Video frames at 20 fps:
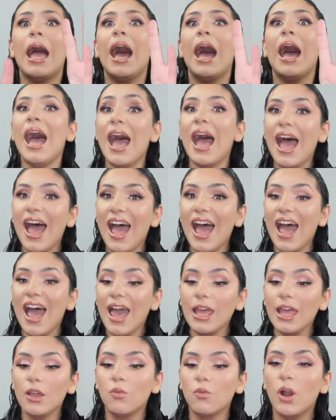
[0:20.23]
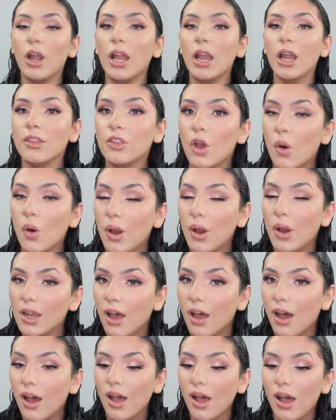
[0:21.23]
Hi! What is going
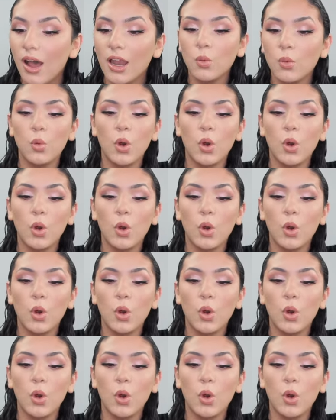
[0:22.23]
on?